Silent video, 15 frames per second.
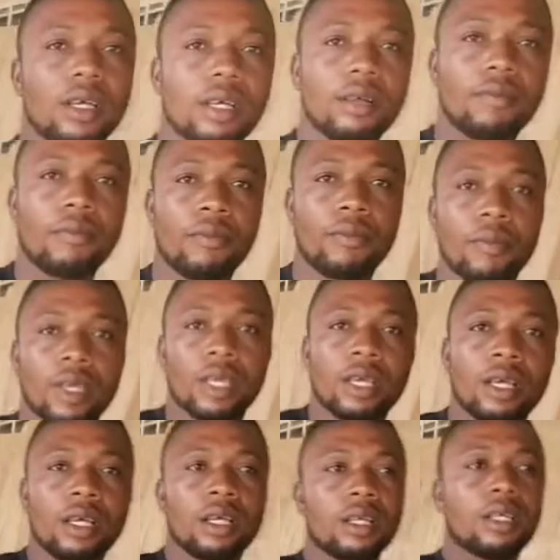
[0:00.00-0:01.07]
so we can
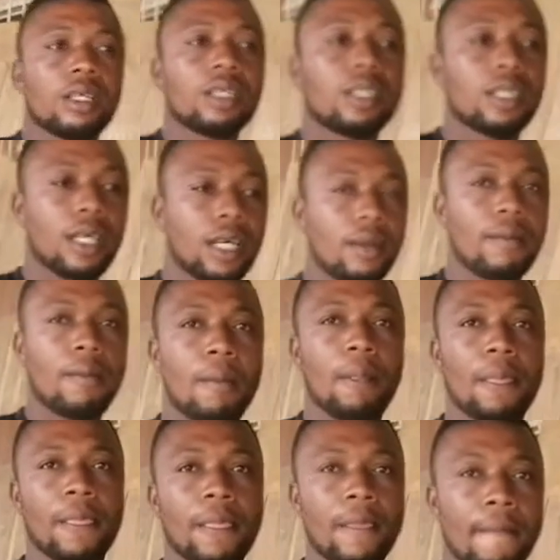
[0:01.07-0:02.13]
get a full
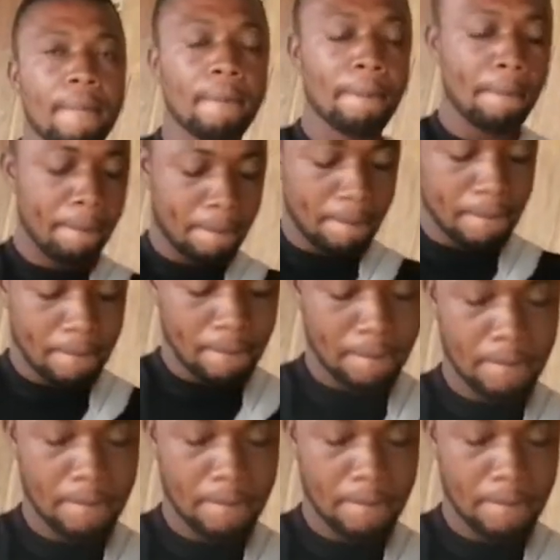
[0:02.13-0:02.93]
capture of it. Okay.